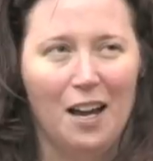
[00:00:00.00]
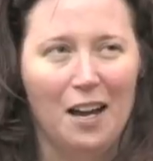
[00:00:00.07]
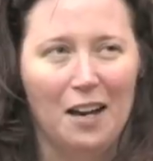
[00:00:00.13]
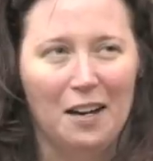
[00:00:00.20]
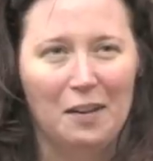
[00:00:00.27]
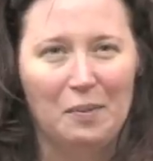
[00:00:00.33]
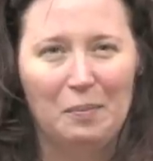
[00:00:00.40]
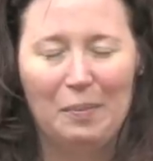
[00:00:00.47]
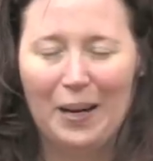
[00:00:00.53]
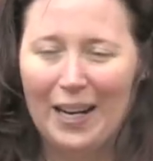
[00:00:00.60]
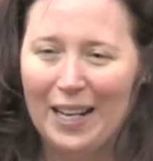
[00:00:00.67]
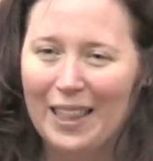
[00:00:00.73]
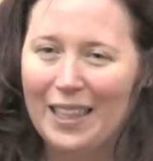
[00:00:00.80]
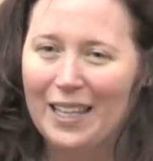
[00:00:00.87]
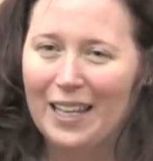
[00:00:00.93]
But I
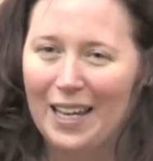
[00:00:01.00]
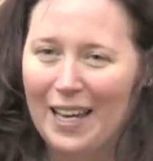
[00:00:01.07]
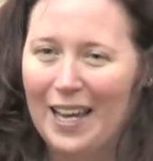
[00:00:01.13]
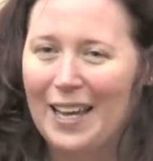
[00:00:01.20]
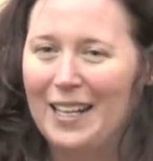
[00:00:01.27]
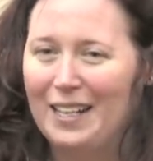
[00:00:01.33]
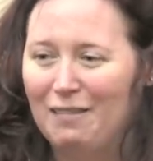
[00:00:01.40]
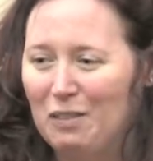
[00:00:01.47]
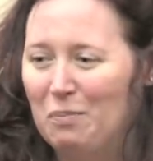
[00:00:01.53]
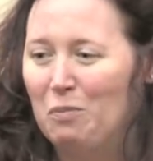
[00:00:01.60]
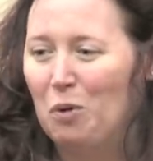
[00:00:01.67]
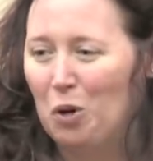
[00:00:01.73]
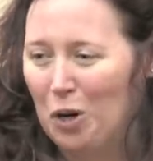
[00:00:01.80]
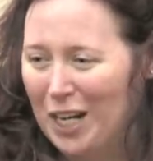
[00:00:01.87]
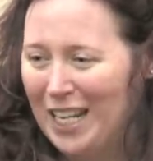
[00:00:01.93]
think I had even
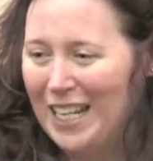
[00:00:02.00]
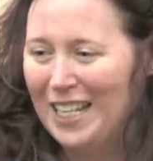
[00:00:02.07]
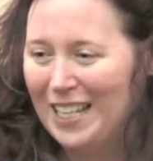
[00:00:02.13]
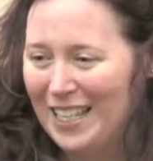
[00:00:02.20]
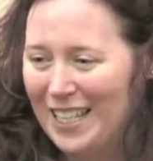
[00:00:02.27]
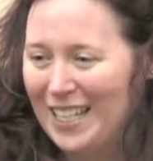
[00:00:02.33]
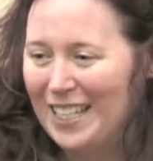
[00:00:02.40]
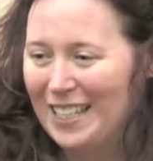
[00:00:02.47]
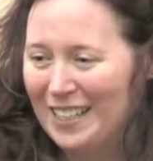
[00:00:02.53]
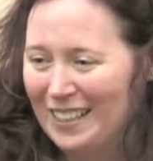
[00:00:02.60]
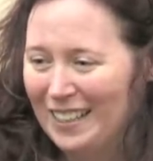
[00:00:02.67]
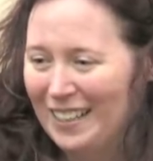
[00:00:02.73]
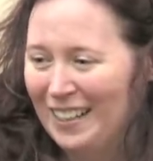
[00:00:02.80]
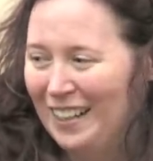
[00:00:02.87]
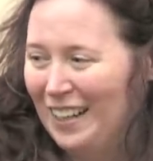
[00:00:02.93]
more healing
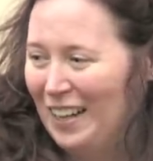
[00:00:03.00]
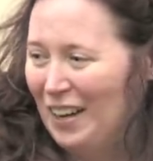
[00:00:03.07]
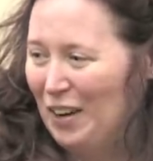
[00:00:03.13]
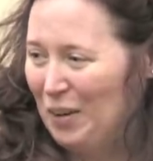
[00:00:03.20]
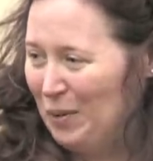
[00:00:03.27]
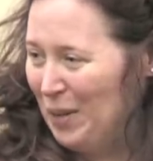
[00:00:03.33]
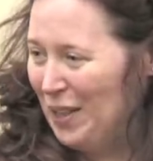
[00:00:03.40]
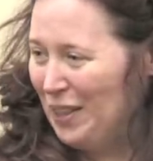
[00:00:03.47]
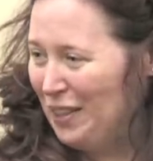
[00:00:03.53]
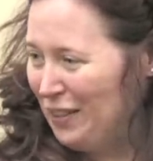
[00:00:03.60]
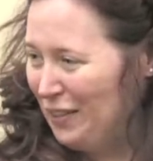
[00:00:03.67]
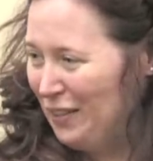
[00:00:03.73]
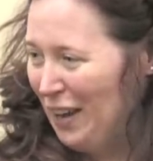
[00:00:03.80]
with